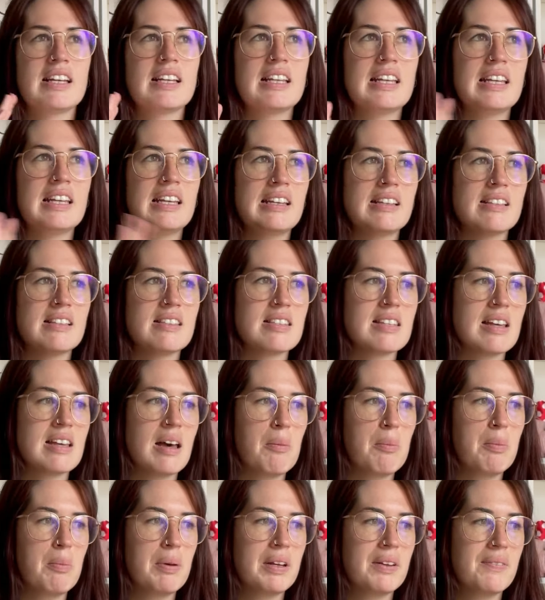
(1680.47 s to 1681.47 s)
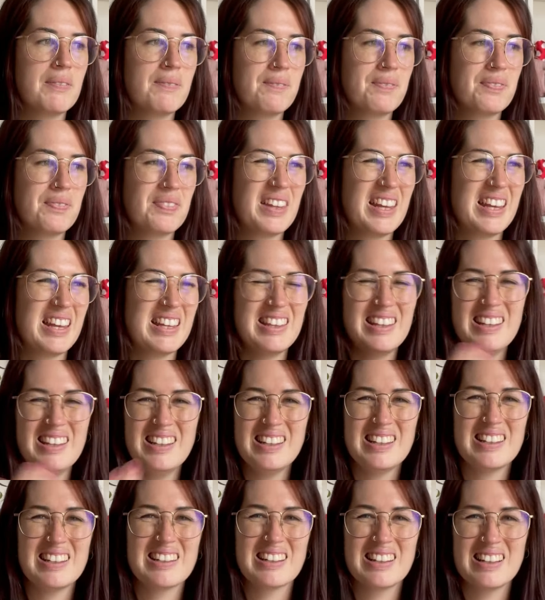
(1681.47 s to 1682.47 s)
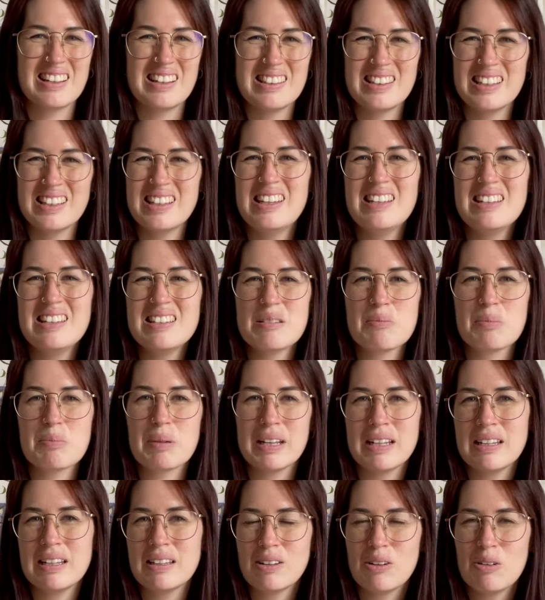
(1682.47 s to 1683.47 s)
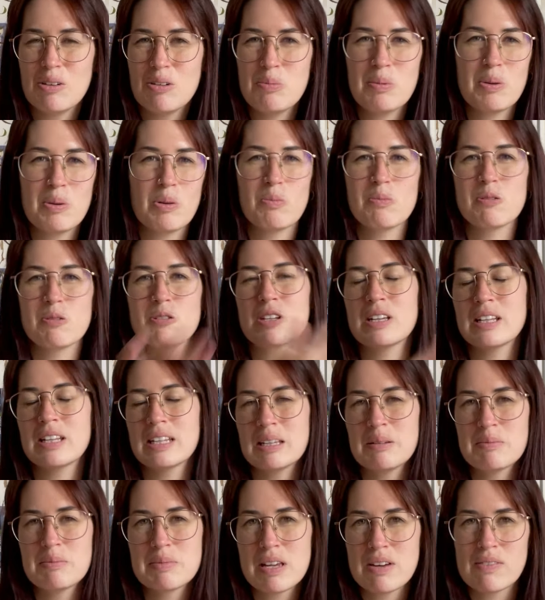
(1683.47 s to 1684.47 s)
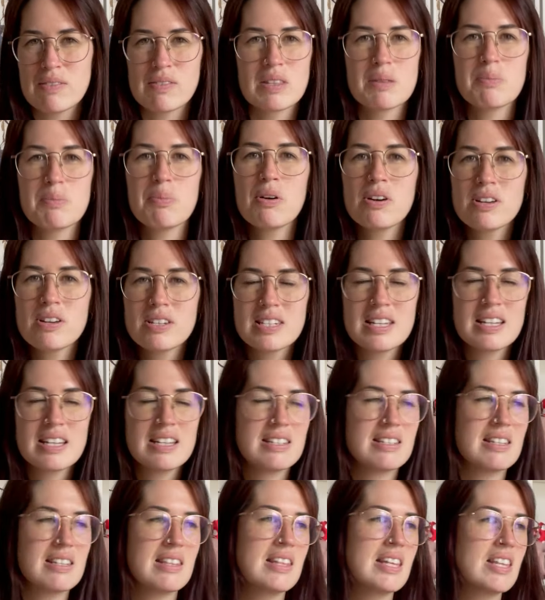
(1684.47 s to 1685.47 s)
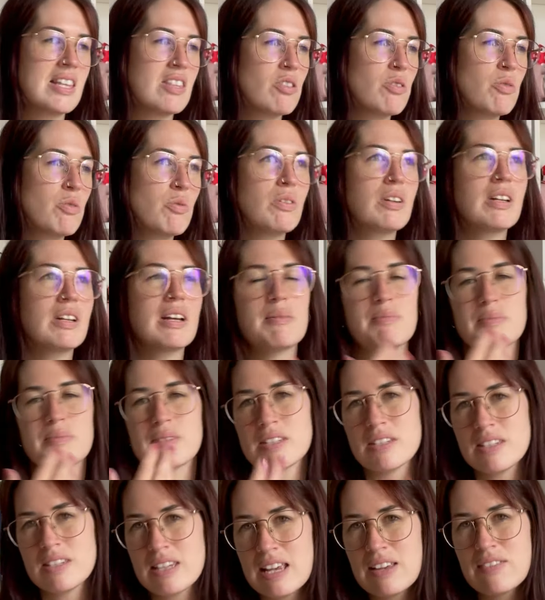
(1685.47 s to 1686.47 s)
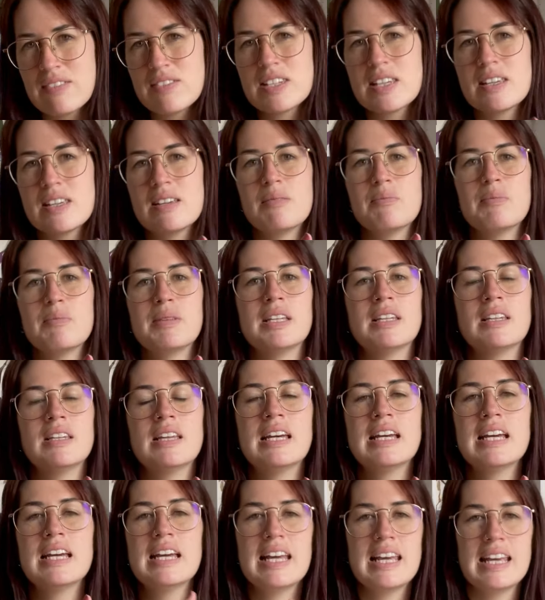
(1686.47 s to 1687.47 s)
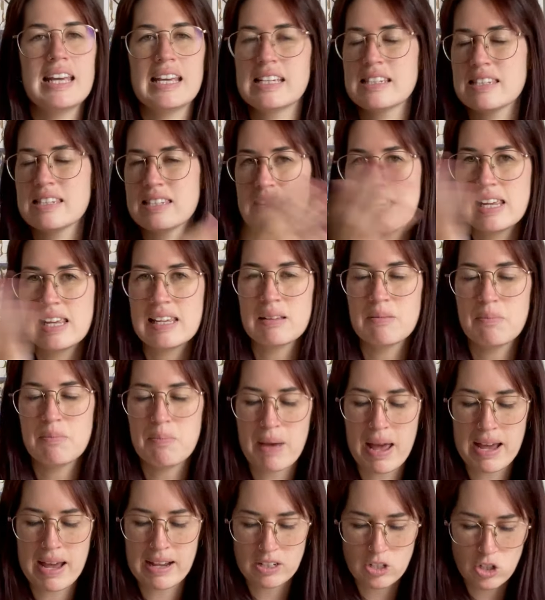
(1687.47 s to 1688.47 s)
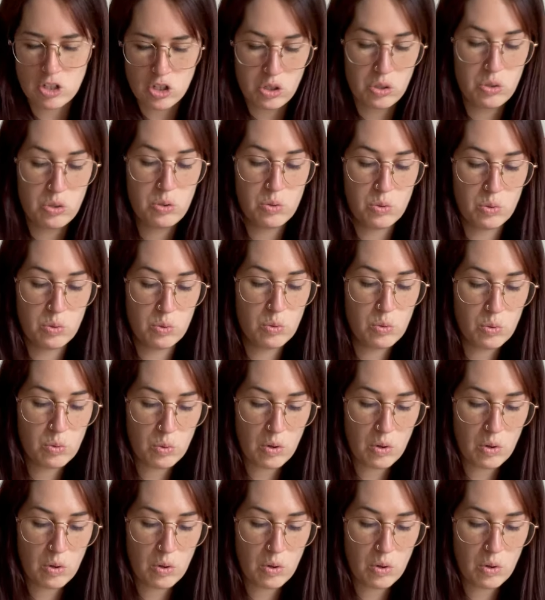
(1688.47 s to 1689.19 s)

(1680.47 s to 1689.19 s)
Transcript: and he ends up, I think he ends up killing her, but almost killing himself in the process. And then Thorn comes and saves him, and he gets taken back to,